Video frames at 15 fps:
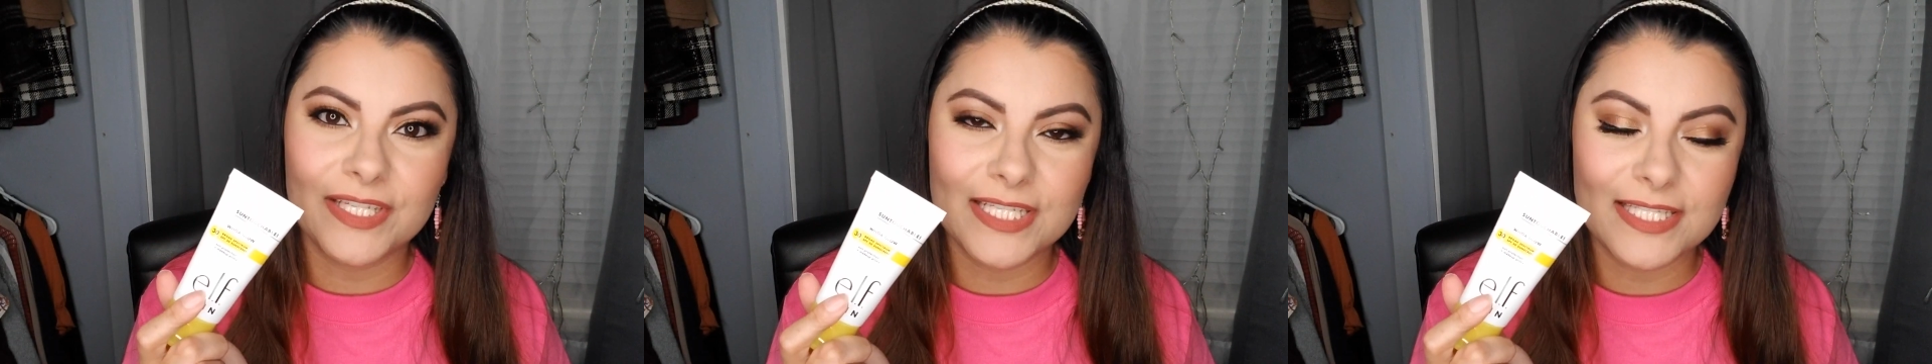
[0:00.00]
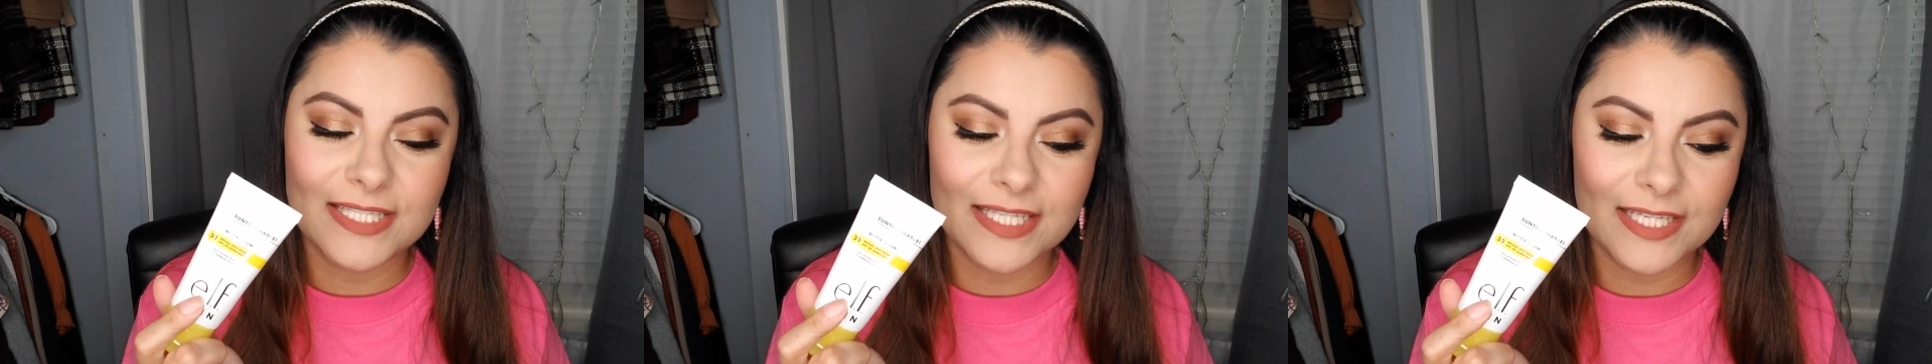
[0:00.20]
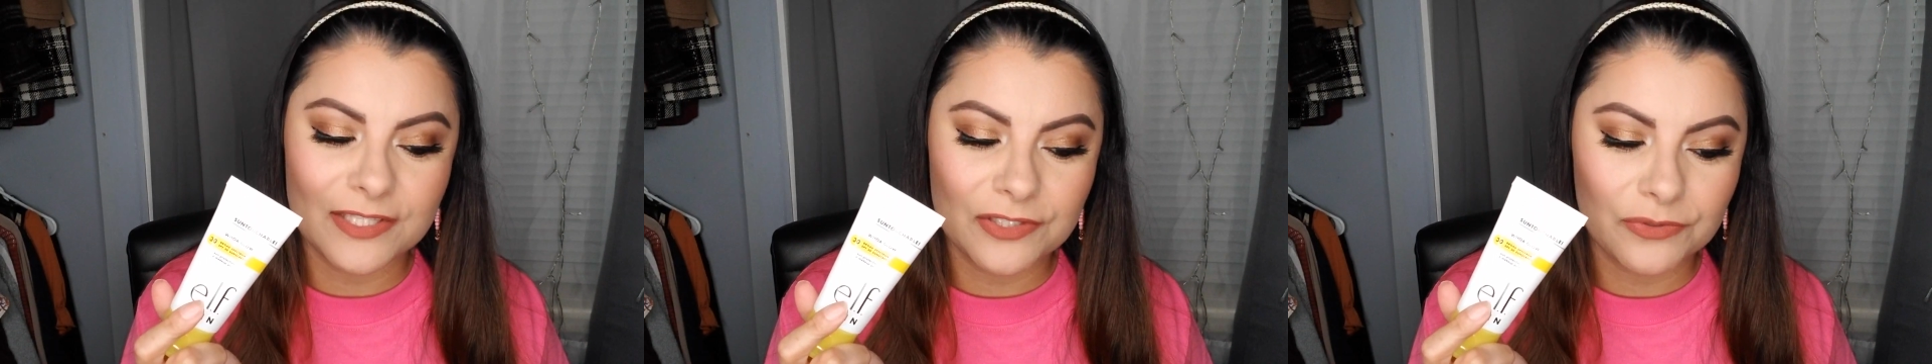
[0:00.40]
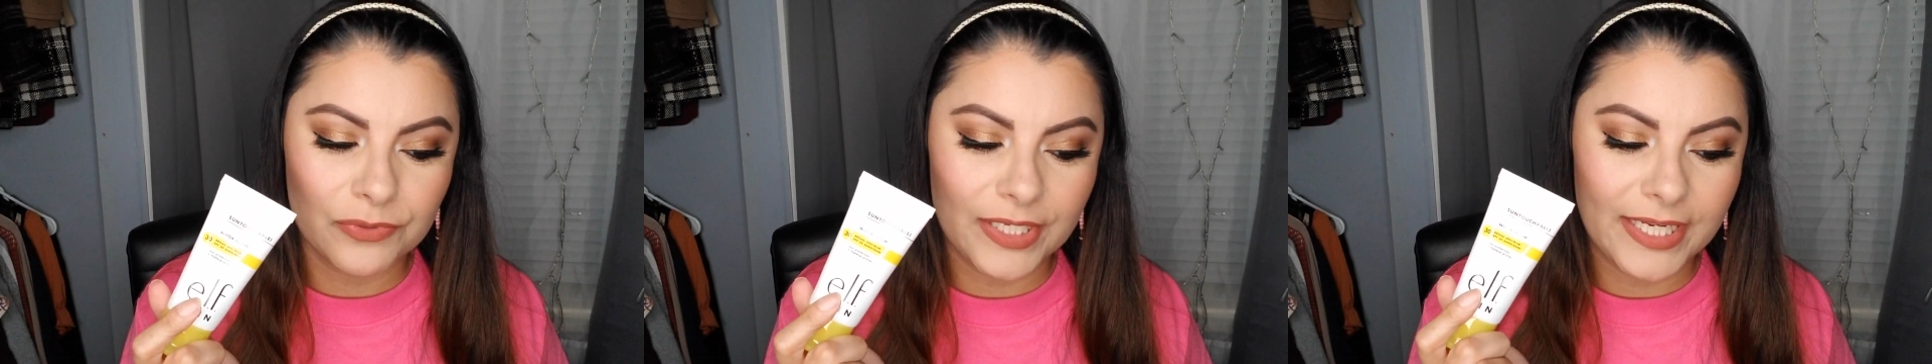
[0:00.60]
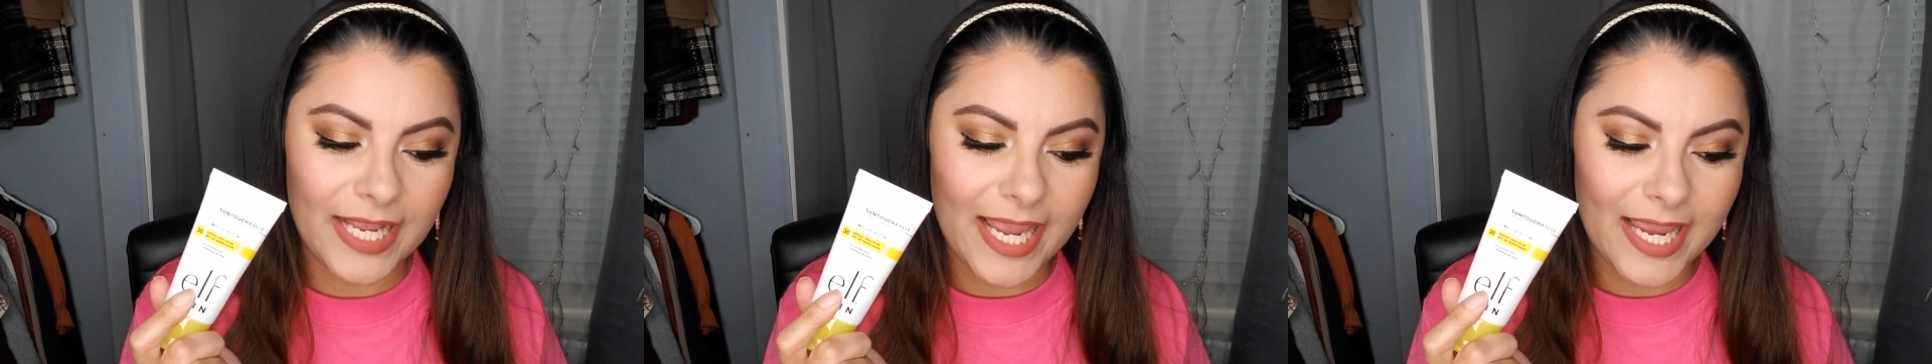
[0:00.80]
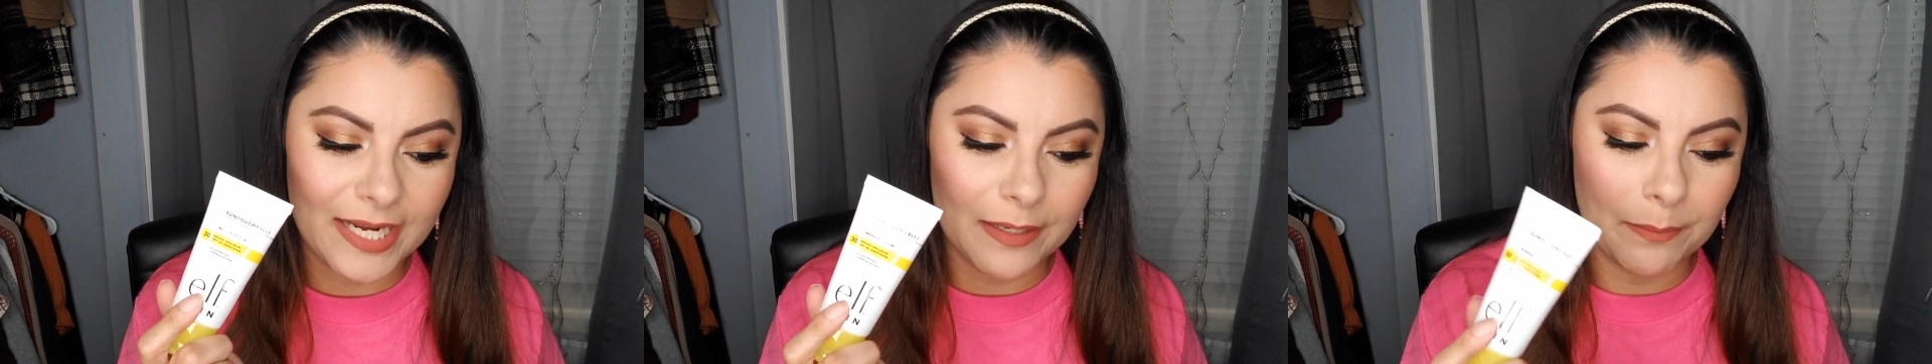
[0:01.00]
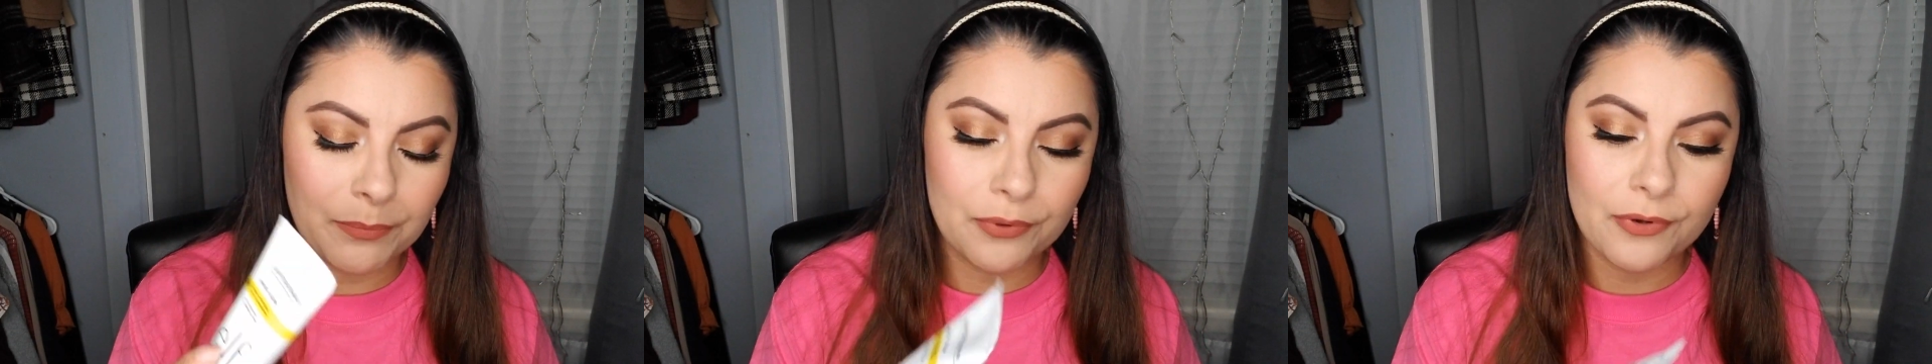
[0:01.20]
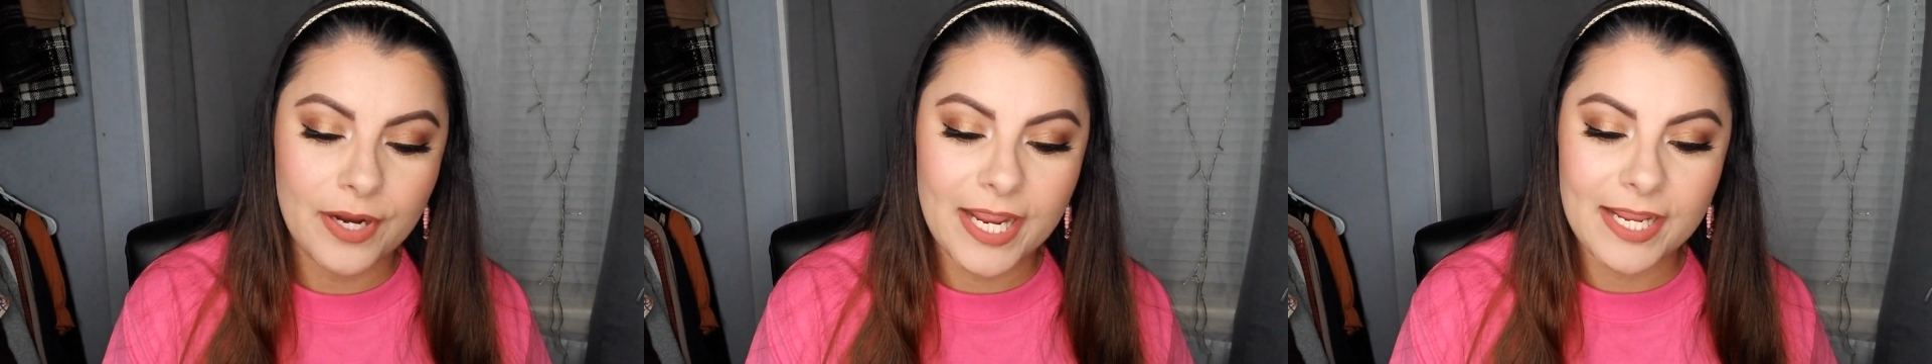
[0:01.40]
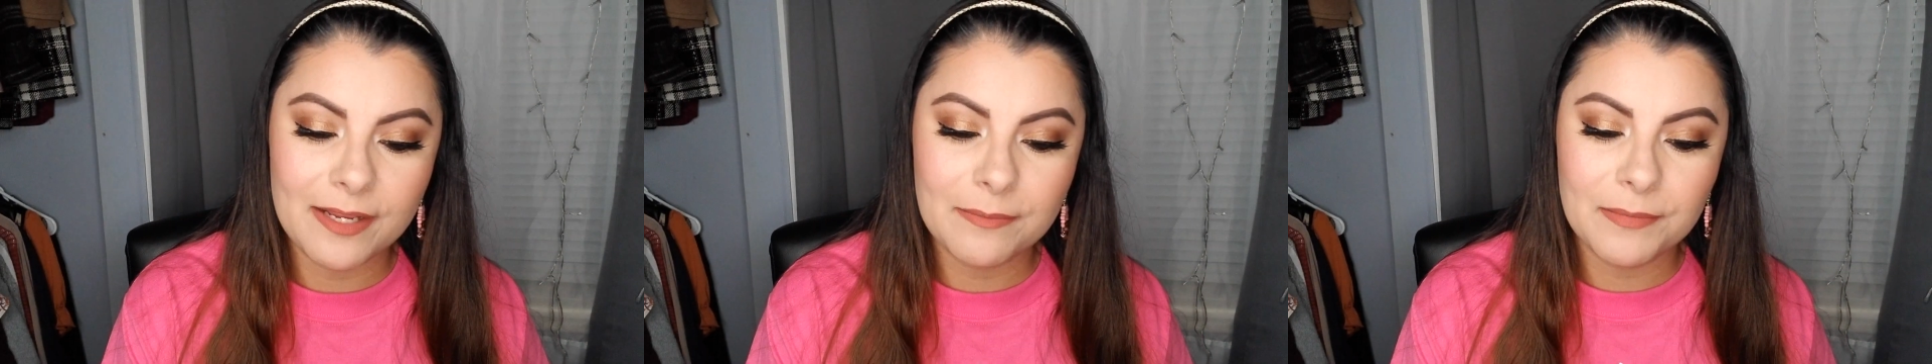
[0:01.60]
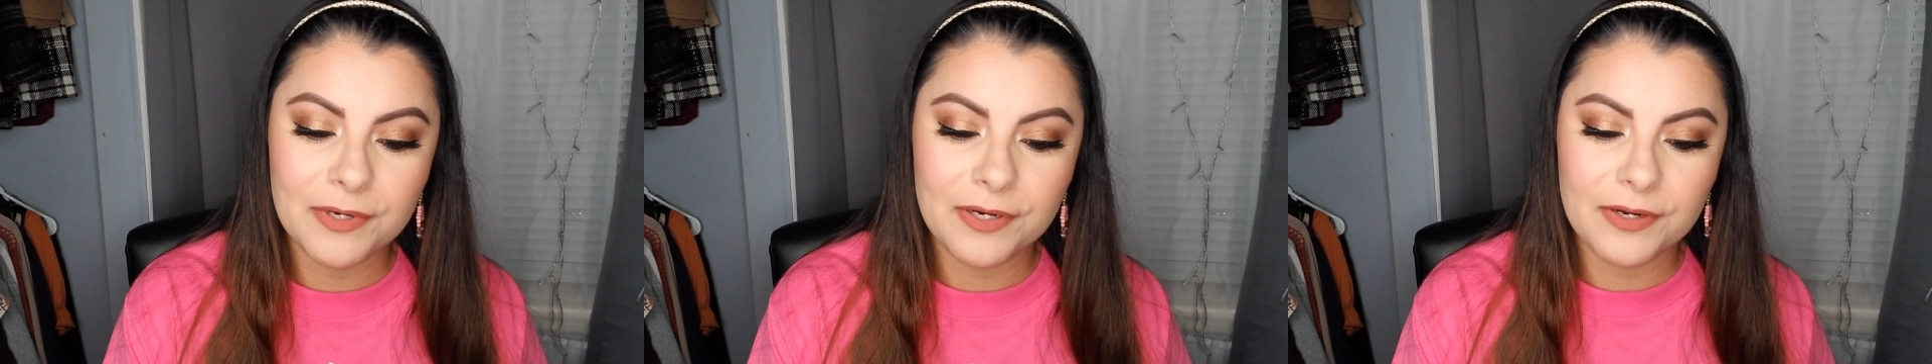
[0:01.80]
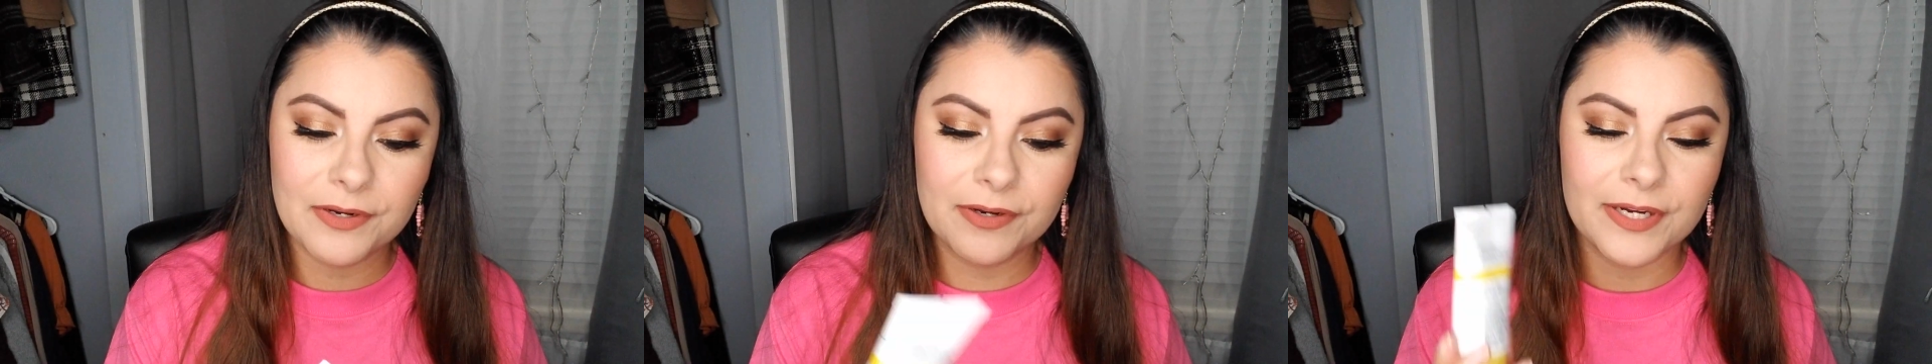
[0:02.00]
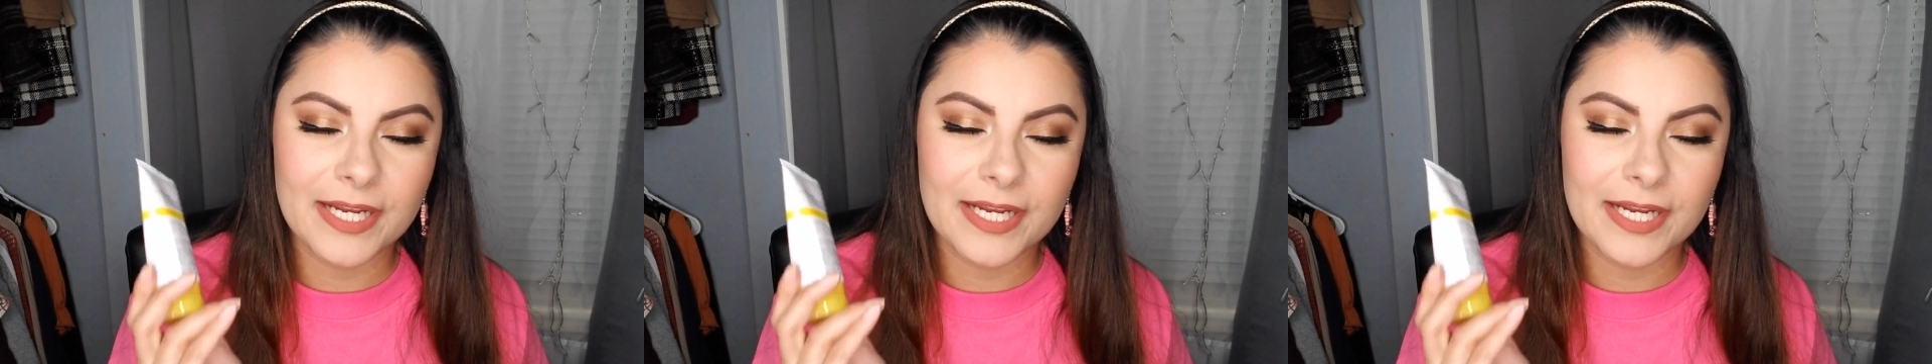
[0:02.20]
sunscreen and primer.